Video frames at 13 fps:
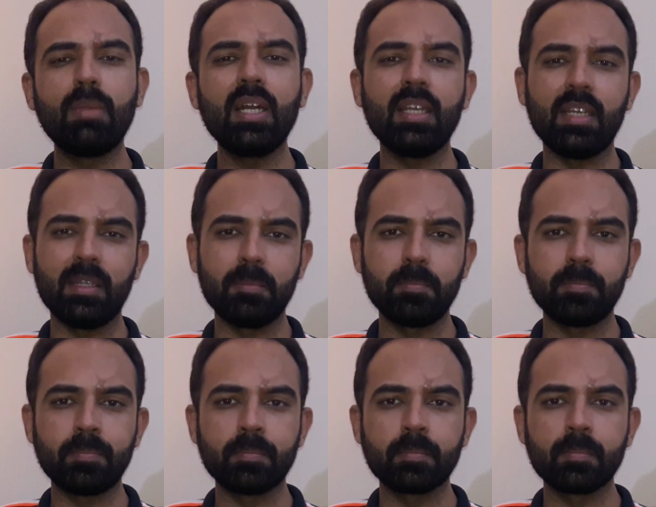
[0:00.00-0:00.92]
money?
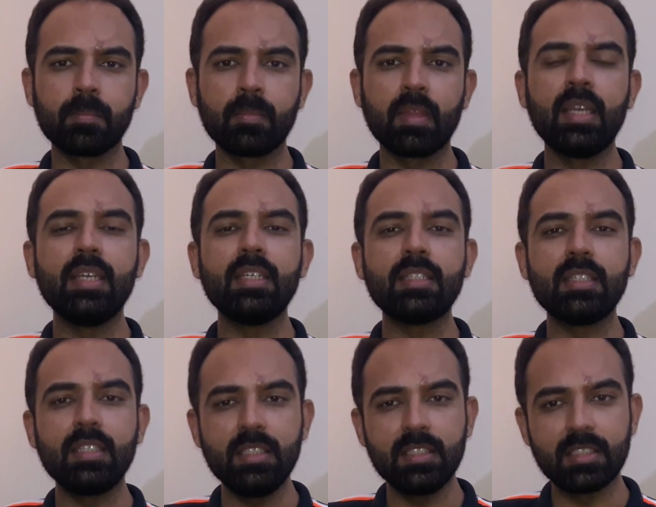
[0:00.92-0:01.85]
In
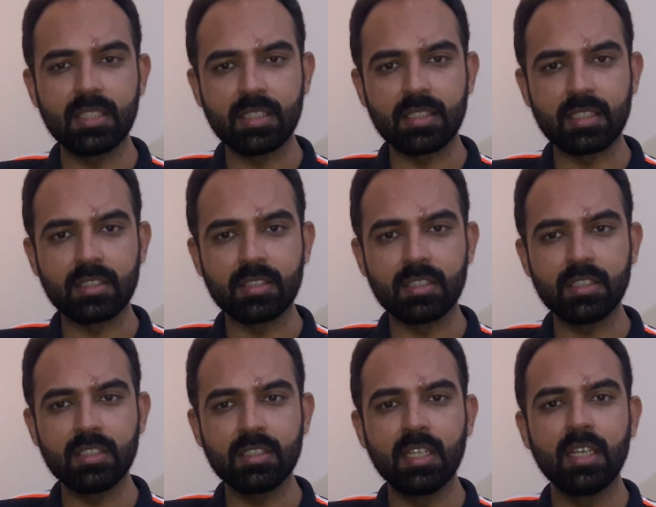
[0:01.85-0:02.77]
these
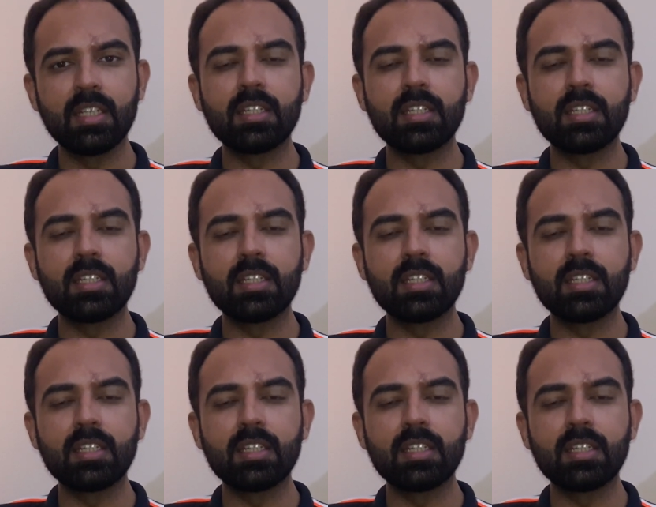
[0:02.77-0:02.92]
sentences,